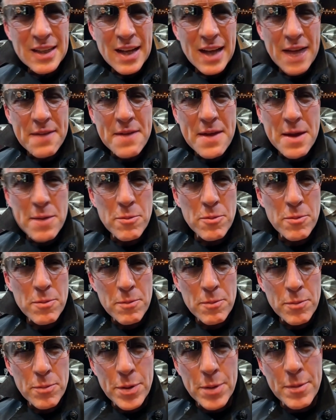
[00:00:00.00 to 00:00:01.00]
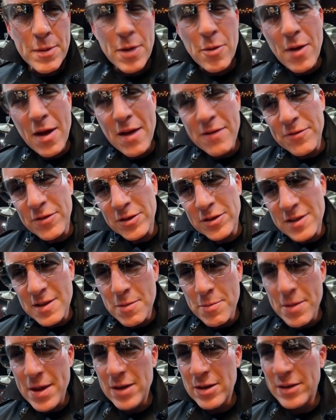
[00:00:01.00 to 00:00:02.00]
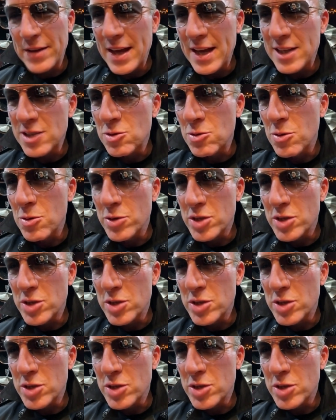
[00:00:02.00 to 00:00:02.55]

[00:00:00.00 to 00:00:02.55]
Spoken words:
and then put my right foot to the pedal next to it,